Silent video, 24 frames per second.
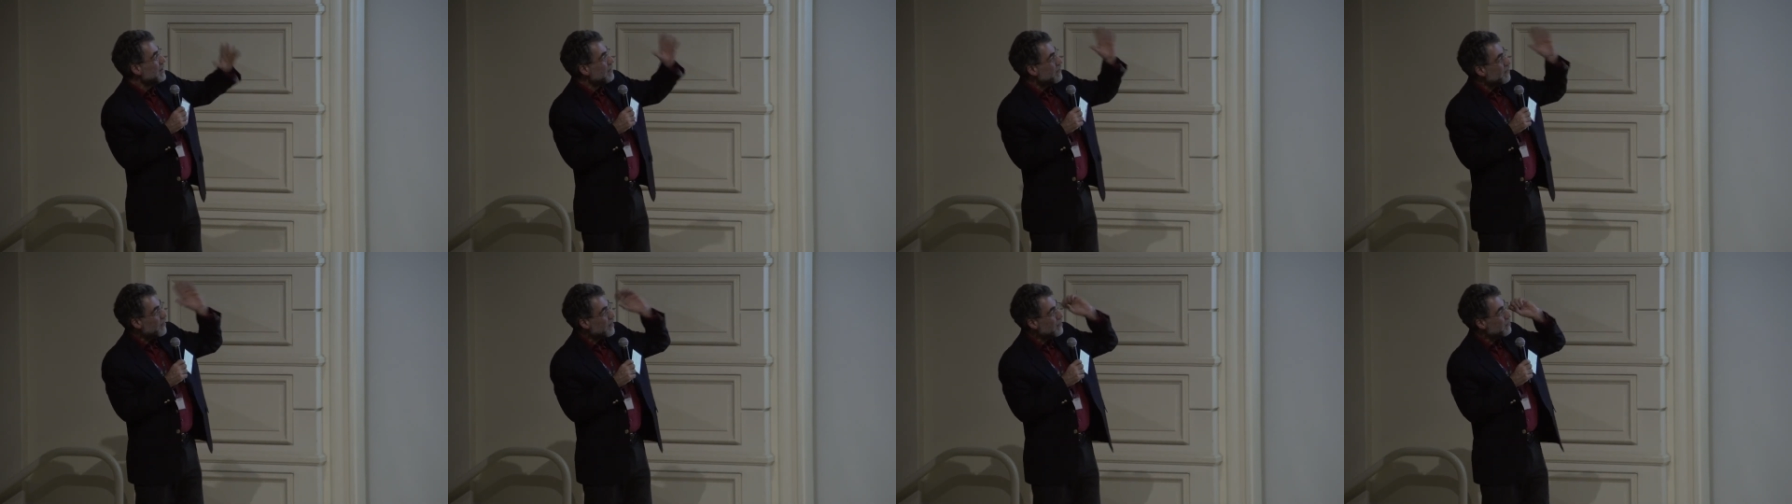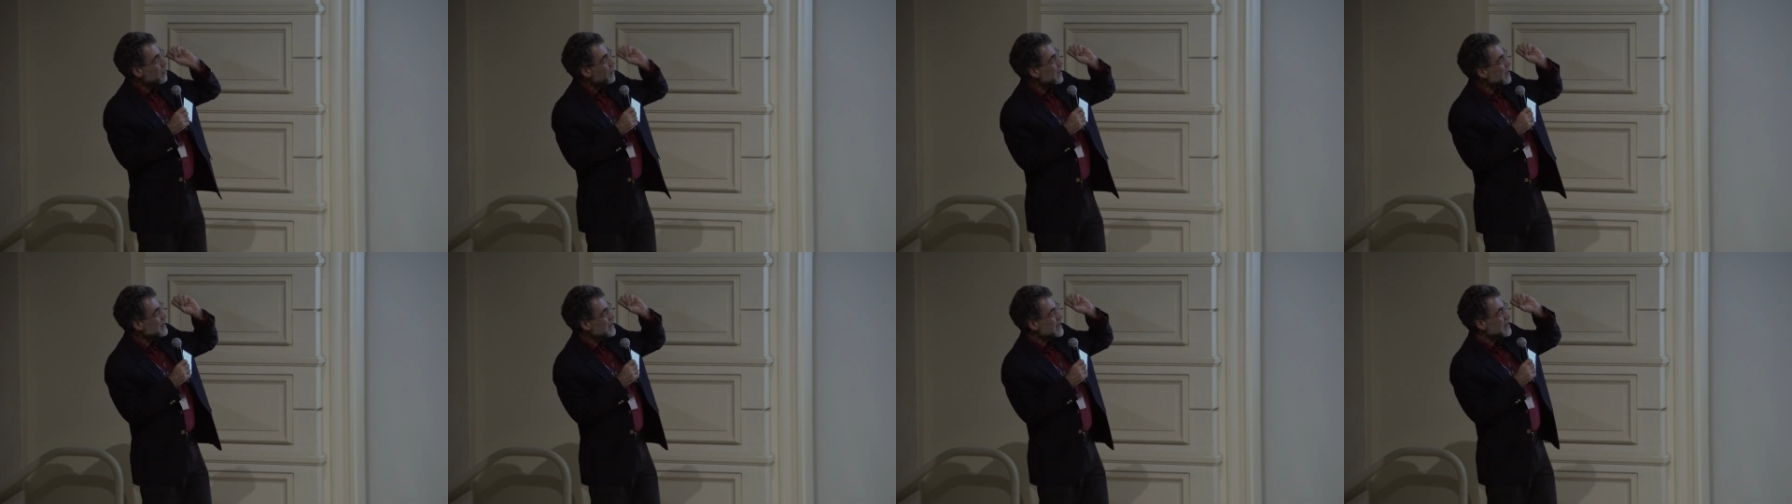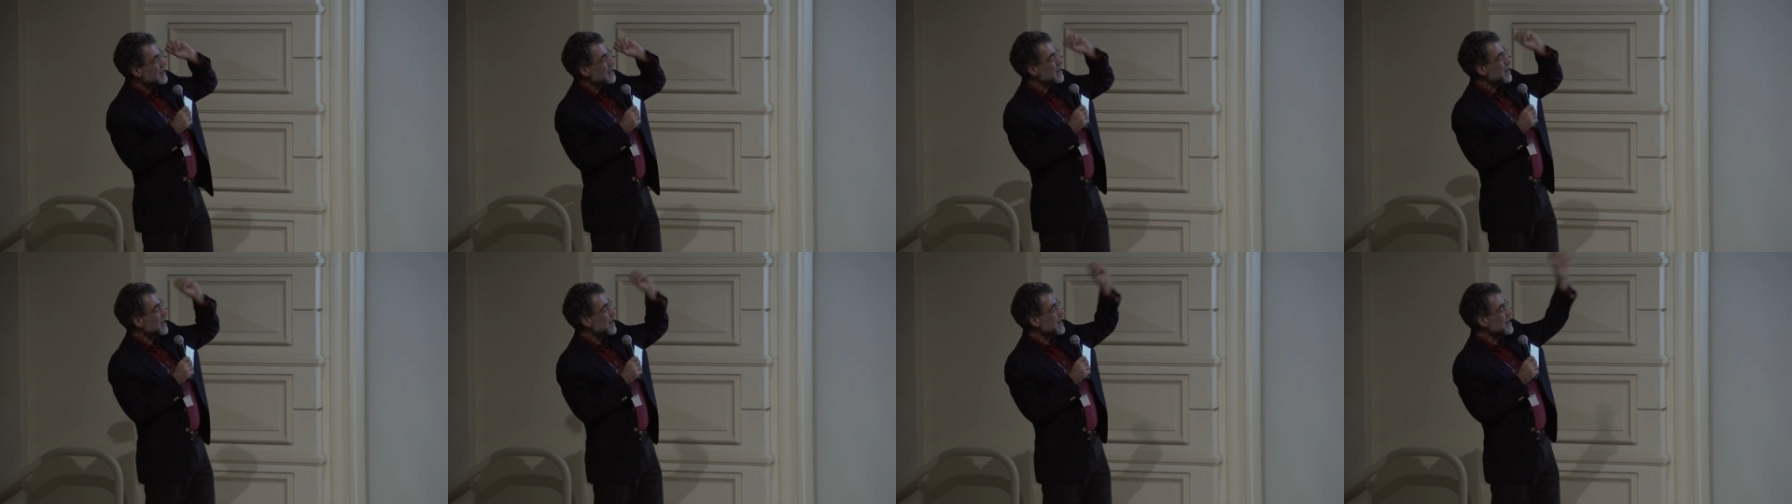from
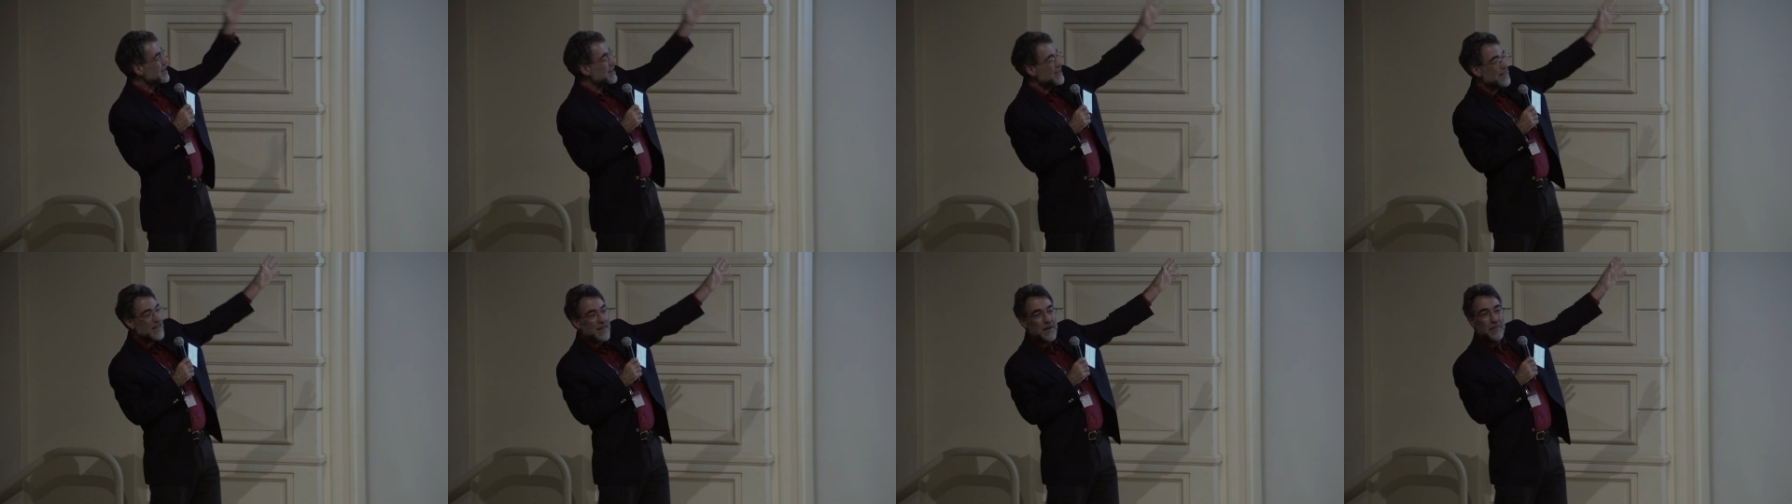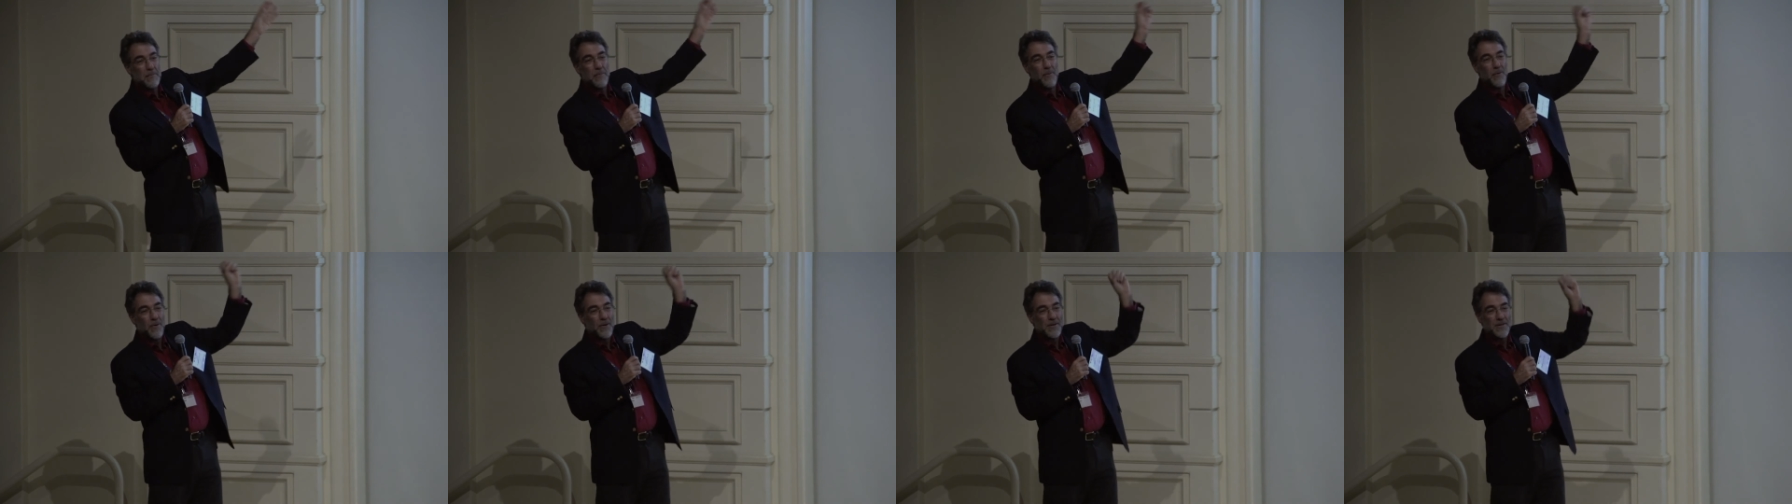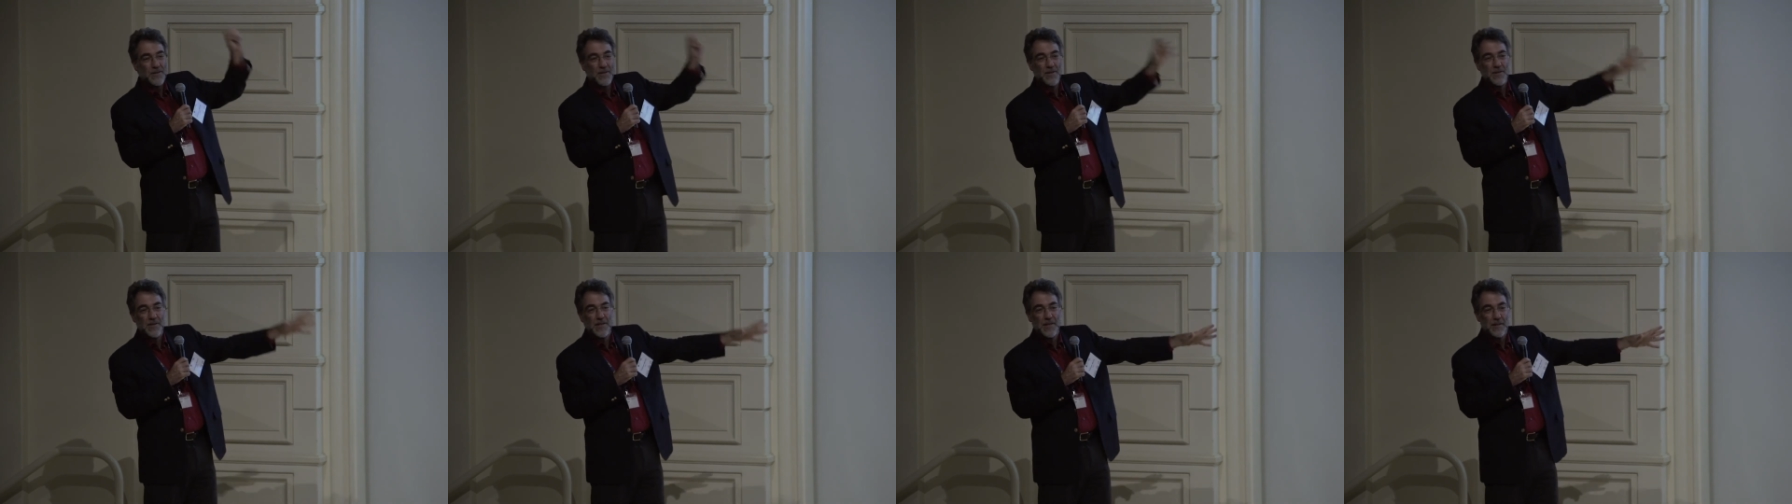places like Singapore
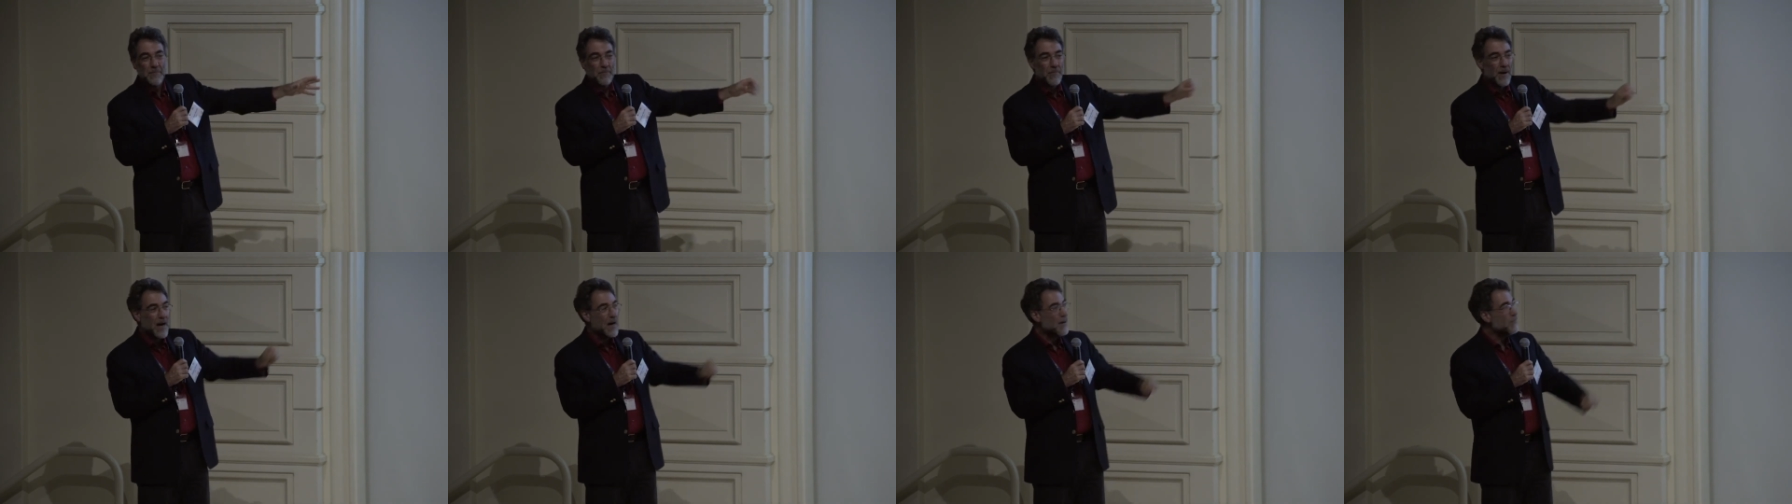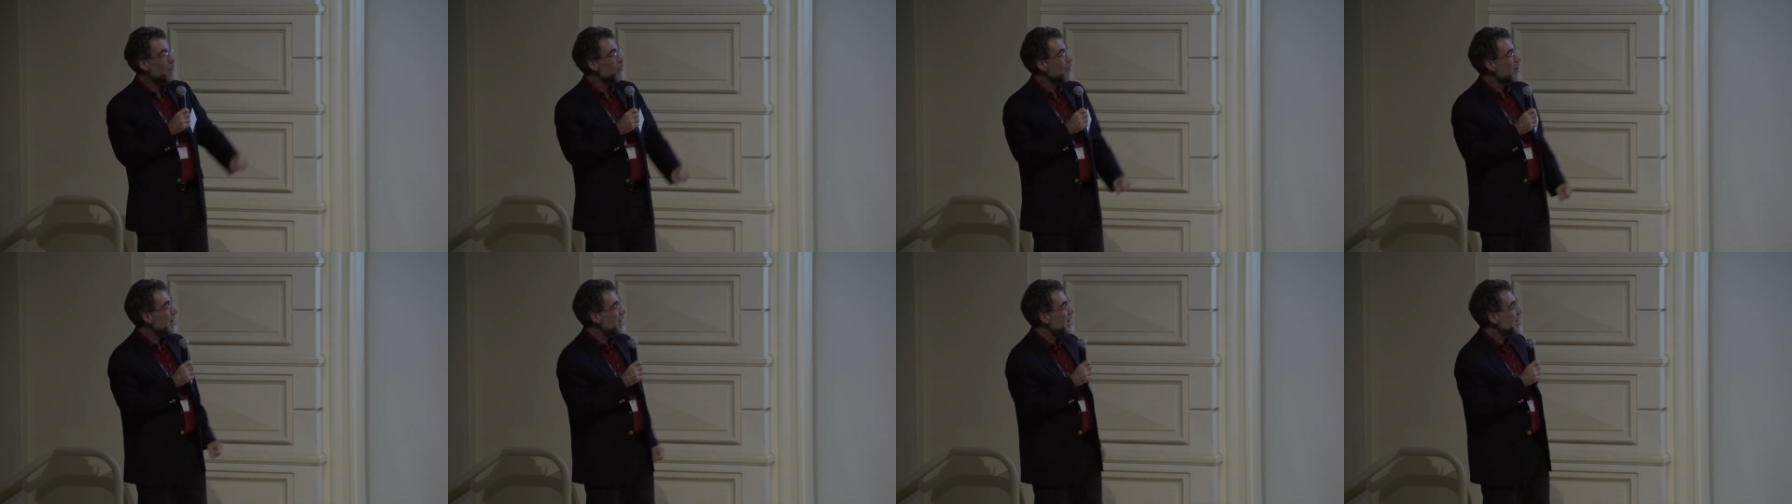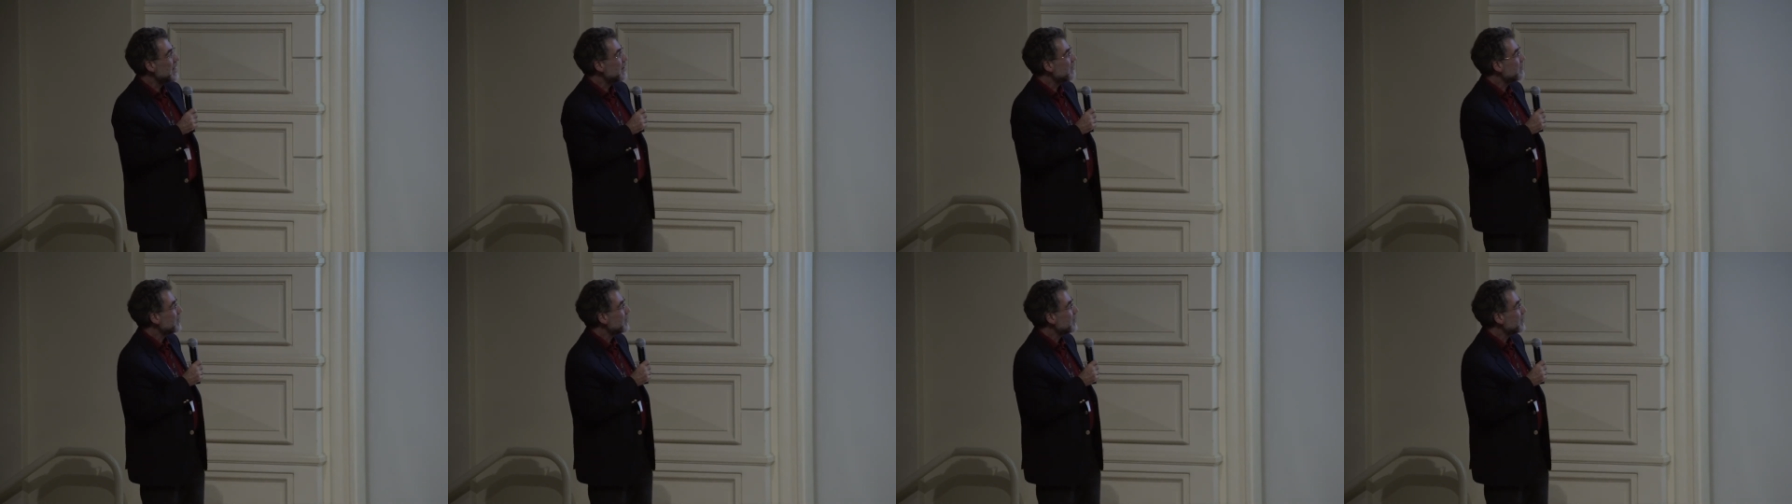to Zimbabwe and